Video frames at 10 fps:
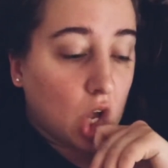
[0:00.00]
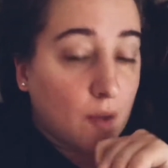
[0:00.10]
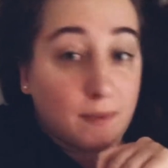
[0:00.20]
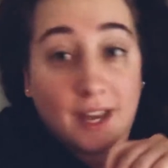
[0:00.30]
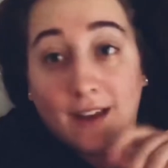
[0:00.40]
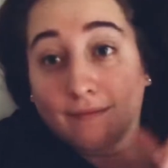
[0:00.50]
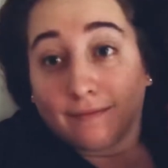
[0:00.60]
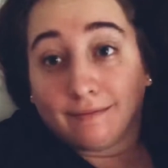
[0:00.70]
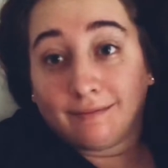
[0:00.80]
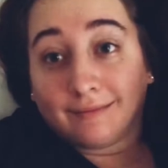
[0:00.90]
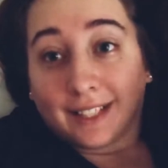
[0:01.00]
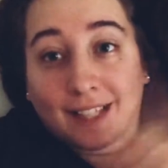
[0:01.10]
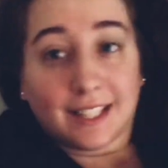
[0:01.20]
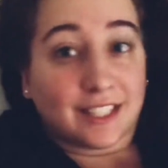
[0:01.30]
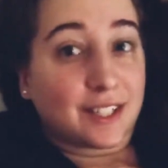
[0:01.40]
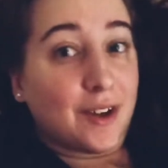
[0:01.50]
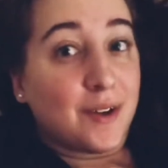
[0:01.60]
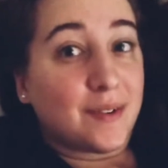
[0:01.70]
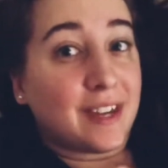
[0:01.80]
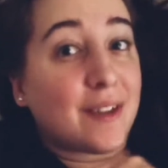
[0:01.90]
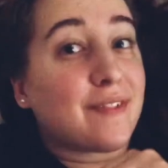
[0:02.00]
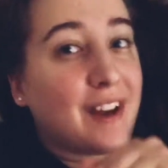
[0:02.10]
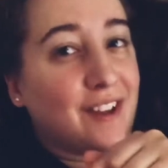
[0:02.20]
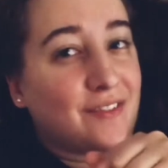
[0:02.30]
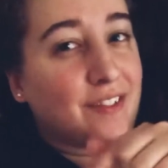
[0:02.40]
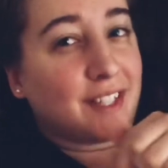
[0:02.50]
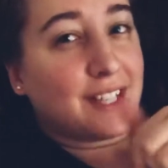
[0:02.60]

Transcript: yeah, let's go get ready for the